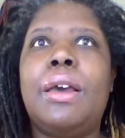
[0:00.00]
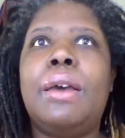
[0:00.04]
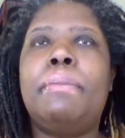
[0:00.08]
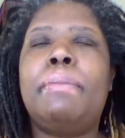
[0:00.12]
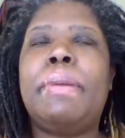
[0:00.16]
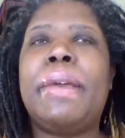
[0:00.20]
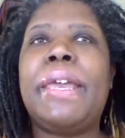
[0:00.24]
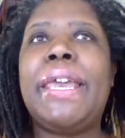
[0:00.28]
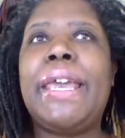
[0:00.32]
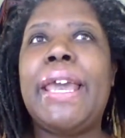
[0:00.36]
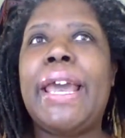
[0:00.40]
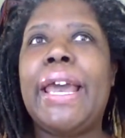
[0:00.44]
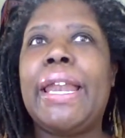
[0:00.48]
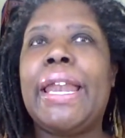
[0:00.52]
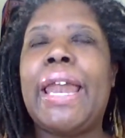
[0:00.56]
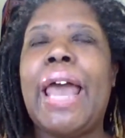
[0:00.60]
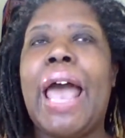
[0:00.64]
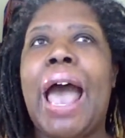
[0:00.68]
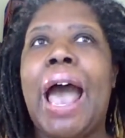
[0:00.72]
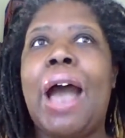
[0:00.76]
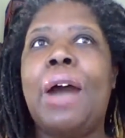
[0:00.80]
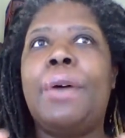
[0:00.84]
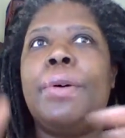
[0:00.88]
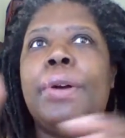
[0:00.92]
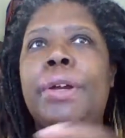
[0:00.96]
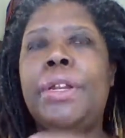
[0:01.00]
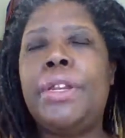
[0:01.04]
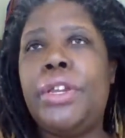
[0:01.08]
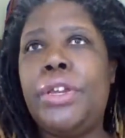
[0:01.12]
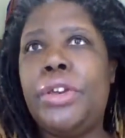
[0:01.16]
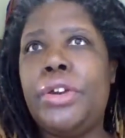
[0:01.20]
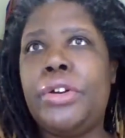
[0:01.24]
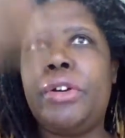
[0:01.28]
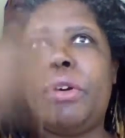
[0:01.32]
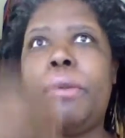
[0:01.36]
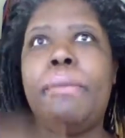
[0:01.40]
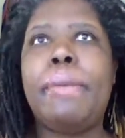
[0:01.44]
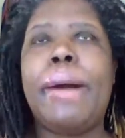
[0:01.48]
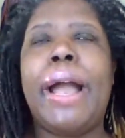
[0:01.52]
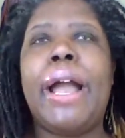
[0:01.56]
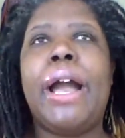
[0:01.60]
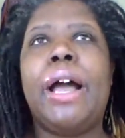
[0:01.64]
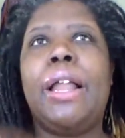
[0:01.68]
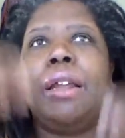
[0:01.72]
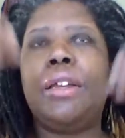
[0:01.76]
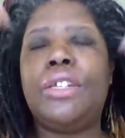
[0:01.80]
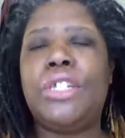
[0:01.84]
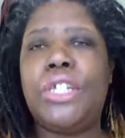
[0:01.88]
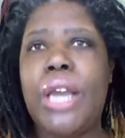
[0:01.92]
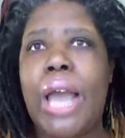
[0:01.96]
But yet our
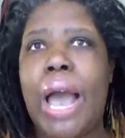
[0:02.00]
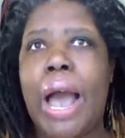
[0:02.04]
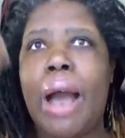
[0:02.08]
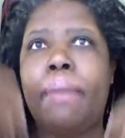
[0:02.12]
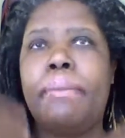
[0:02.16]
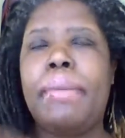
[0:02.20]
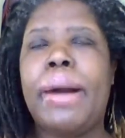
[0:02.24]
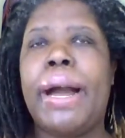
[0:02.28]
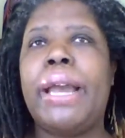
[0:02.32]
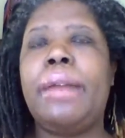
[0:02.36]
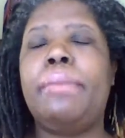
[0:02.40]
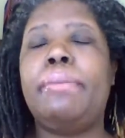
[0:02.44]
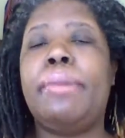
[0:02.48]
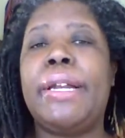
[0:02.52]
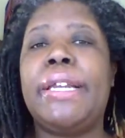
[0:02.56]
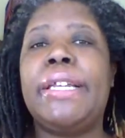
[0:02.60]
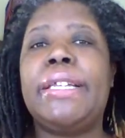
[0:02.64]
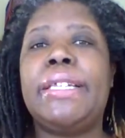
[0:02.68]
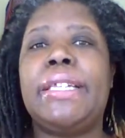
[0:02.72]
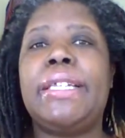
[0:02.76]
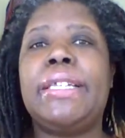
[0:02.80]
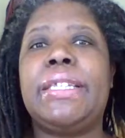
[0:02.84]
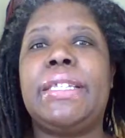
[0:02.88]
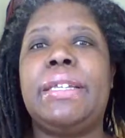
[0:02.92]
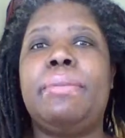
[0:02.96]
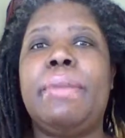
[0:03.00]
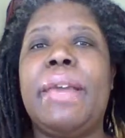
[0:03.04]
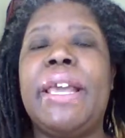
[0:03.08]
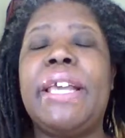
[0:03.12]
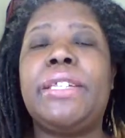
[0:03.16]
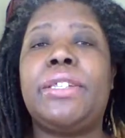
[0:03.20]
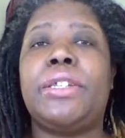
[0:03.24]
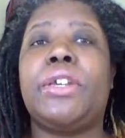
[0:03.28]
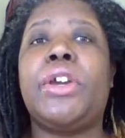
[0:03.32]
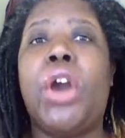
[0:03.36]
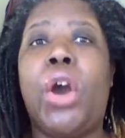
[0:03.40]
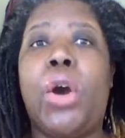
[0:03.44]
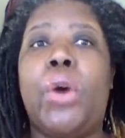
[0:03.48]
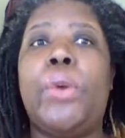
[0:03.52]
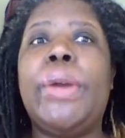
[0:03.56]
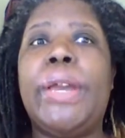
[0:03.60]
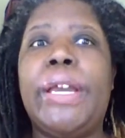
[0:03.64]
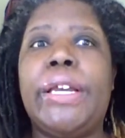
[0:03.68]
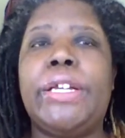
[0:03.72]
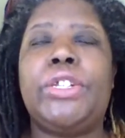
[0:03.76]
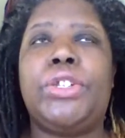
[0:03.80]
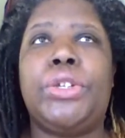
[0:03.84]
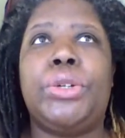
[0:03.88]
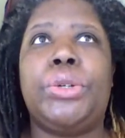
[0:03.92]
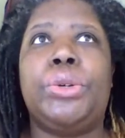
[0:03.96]
neurobiology, our mind-body system is
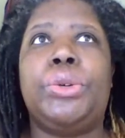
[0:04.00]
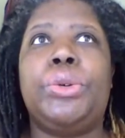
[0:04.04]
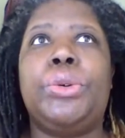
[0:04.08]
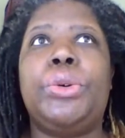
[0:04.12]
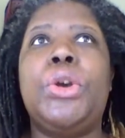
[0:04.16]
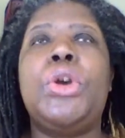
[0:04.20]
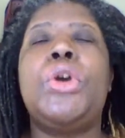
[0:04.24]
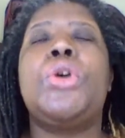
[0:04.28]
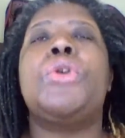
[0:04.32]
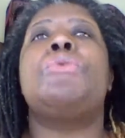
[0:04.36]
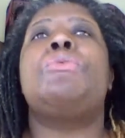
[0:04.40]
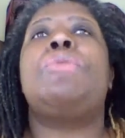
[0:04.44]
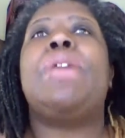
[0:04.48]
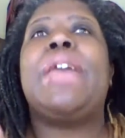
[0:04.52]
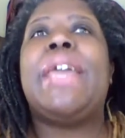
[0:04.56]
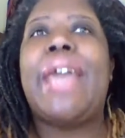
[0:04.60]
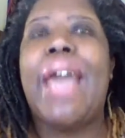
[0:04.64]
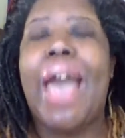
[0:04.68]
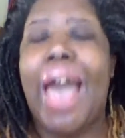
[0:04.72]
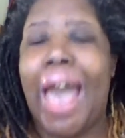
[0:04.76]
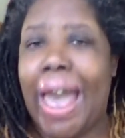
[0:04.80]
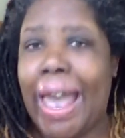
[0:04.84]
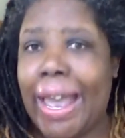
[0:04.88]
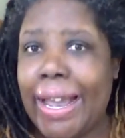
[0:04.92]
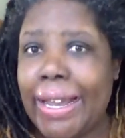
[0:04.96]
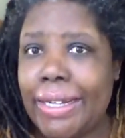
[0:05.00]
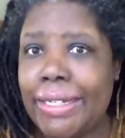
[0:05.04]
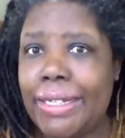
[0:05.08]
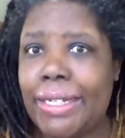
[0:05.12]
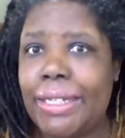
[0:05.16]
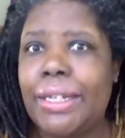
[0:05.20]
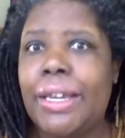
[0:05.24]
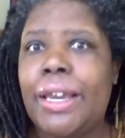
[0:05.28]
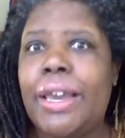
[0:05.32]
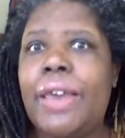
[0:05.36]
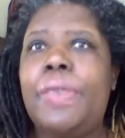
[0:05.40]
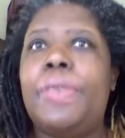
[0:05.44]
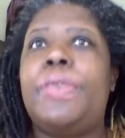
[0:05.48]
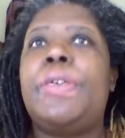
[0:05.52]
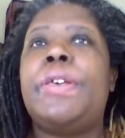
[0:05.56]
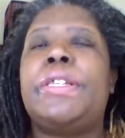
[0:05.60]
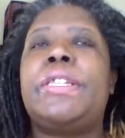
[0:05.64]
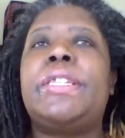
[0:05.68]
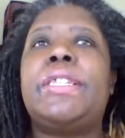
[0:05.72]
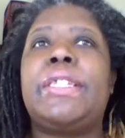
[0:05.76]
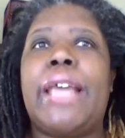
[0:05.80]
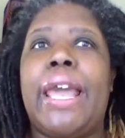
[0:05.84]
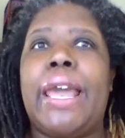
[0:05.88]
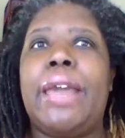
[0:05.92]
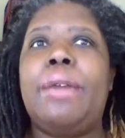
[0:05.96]
going to react the
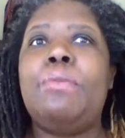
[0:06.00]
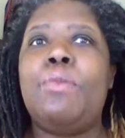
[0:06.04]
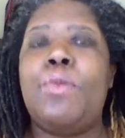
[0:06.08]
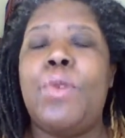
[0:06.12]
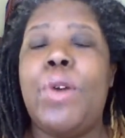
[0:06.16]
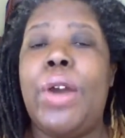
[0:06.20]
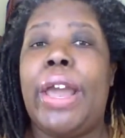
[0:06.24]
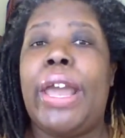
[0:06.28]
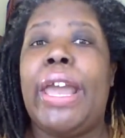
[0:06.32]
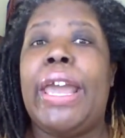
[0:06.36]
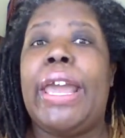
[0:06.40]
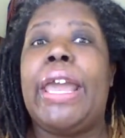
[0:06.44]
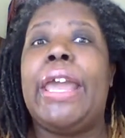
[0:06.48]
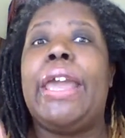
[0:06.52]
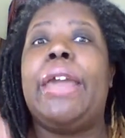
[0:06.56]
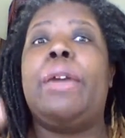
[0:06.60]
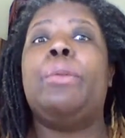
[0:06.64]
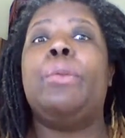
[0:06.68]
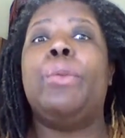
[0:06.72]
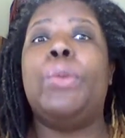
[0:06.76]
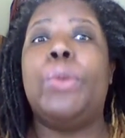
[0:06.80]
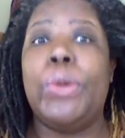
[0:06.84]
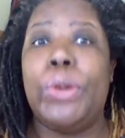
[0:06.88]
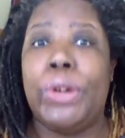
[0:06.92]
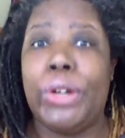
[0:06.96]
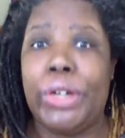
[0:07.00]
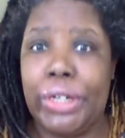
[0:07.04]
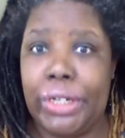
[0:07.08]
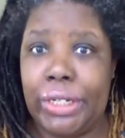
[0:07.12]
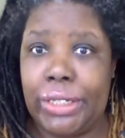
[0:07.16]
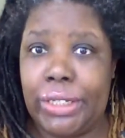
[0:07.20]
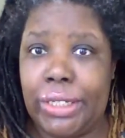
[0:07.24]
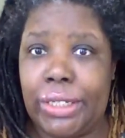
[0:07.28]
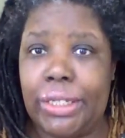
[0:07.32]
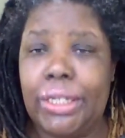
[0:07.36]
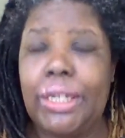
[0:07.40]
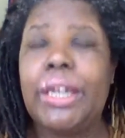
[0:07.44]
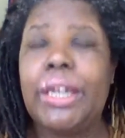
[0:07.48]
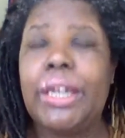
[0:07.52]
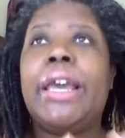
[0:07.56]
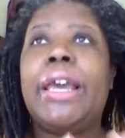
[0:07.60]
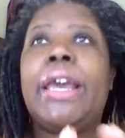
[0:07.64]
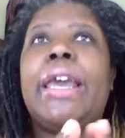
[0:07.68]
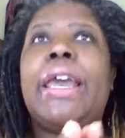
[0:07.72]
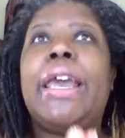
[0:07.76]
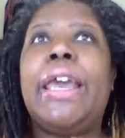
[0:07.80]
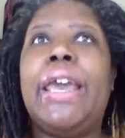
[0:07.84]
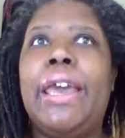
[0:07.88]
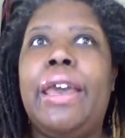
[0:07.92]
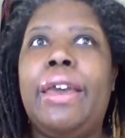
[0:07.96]
same way it would
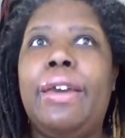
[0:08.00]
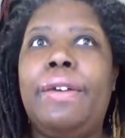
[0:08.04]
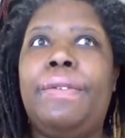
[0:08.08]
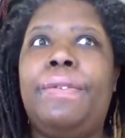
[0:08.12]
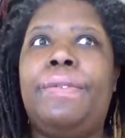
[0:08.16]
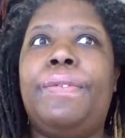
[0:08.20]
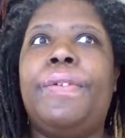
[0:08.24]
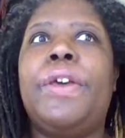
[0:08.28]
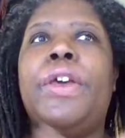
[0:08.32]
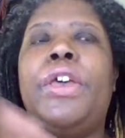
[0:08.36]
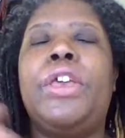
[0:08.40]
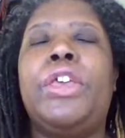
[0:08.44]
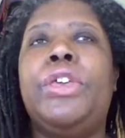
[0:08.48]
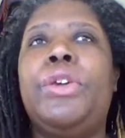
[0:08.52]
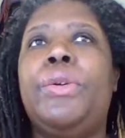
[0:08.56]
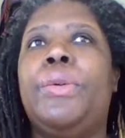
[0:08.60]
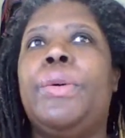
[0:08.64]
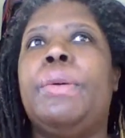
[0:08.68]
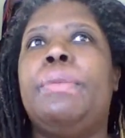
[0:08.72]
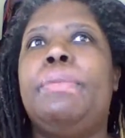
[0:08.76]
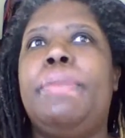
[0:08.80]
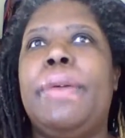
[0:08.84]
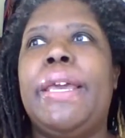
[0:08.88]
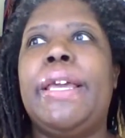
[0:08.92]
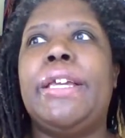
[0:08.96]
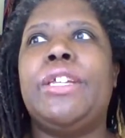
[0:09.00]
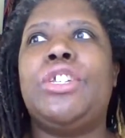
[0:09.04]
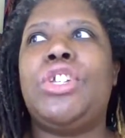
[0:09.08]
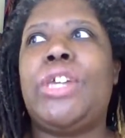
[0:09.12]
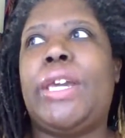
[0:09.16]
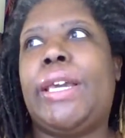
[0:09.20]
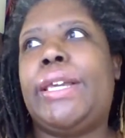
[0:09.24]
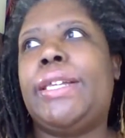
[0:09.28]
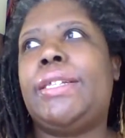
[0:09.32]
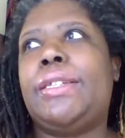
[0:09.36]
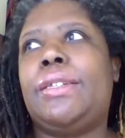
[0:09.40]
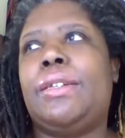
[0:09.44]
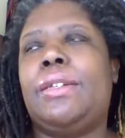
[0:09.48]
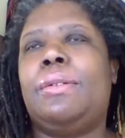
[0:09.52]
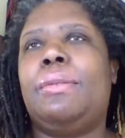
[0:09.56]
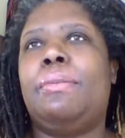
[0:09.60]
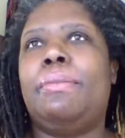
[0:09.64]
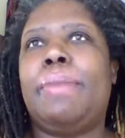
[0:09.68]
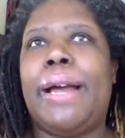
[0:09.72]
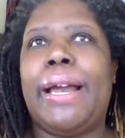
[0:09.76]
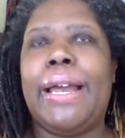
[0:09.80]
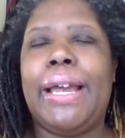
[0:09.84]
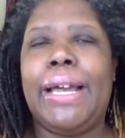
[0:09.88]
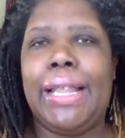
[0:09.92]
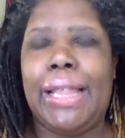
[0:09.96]
if you were being chased
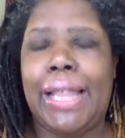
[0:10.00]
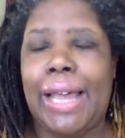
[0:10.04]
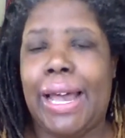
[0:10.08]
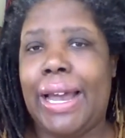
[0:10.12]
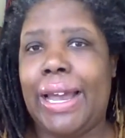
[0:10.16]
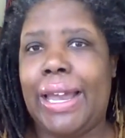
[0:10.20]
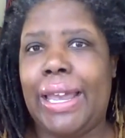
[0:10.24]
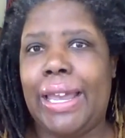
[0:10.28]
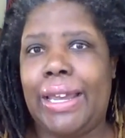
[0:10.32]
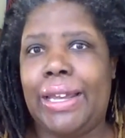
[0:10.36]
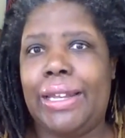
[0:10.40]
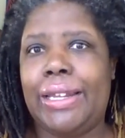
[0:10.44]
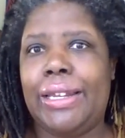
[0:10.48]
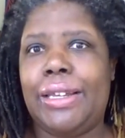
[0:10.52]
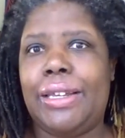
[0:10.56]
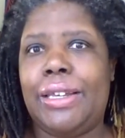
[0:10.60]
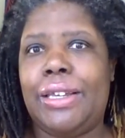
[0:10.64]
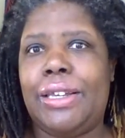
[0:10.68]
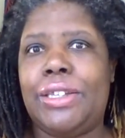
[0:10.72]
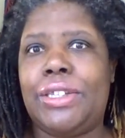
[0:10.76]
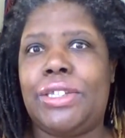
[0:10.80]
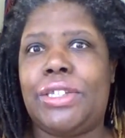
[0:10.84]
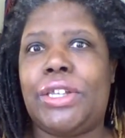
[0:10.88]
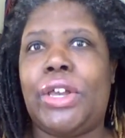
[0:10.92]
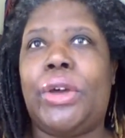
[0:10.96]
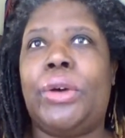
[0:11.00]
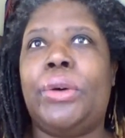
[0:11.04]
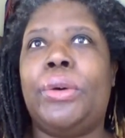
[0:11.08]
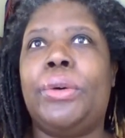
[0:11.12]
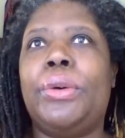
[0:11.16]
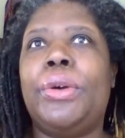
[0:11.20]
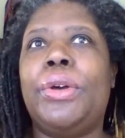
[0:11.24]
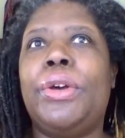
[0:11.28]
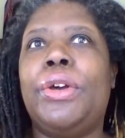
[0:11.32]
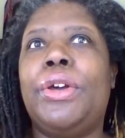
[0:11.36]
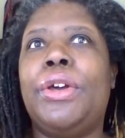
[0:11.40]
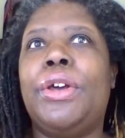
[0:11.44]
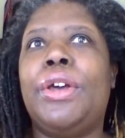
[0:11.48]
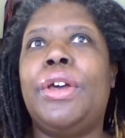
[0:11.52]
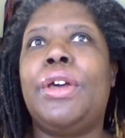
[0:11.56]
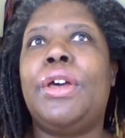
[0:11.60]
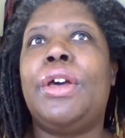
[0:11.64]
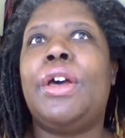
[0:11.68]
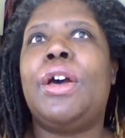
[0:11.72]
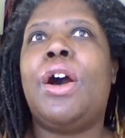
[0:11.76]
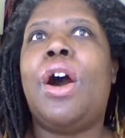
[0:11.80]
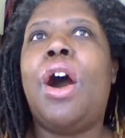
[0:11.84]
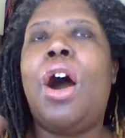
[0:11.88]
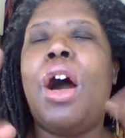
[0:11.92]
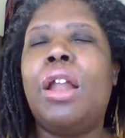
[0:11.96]
by a lion. So
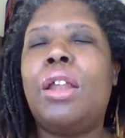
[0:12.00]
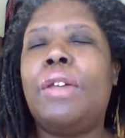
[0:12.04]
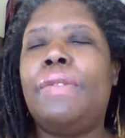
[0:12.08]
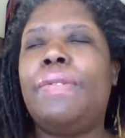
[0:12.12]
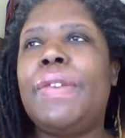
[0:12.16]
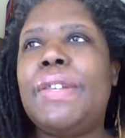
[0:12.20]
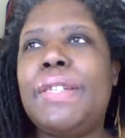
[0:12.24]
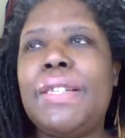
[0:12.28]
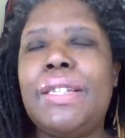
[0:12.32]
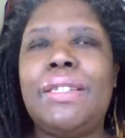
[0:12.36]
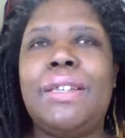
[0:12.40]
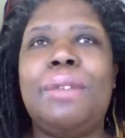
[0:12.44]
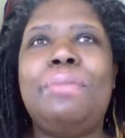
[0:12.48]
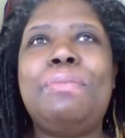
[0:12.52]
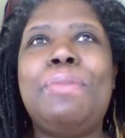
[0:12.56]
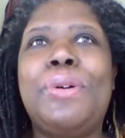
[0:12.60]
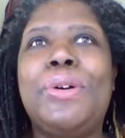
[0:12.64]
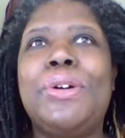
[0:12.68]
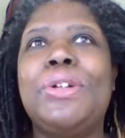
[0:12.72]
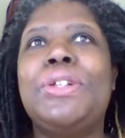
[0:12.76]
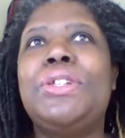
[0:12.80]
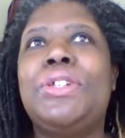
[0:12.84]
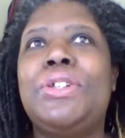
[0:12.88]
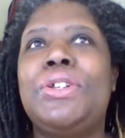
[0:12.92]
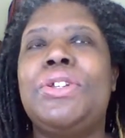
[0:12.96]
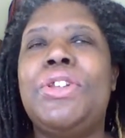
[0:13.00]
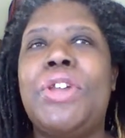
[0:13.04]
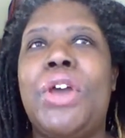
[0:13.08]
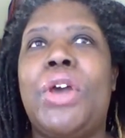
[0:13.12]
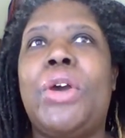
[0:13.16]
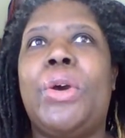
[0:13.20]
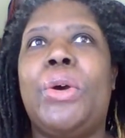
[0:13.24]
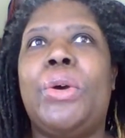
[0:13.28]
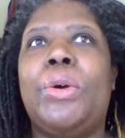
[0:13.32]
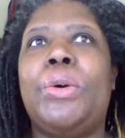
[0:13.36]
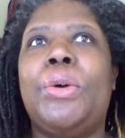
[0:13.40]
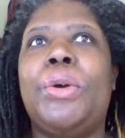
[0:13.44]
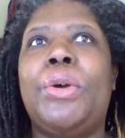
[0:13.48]
all of this is important to know